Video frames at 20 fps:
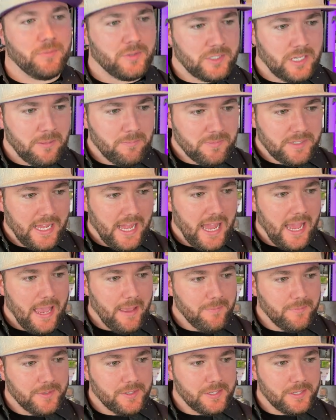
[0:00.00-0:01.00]

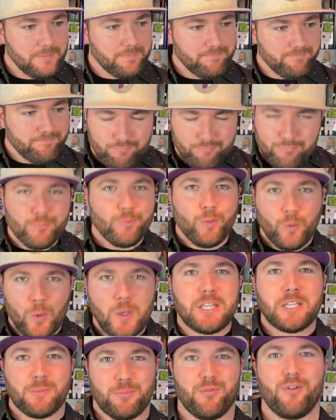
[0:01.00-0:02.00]
Sometimes we
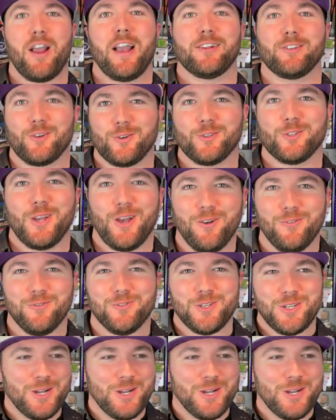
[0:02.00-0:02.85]
surprise ourselves.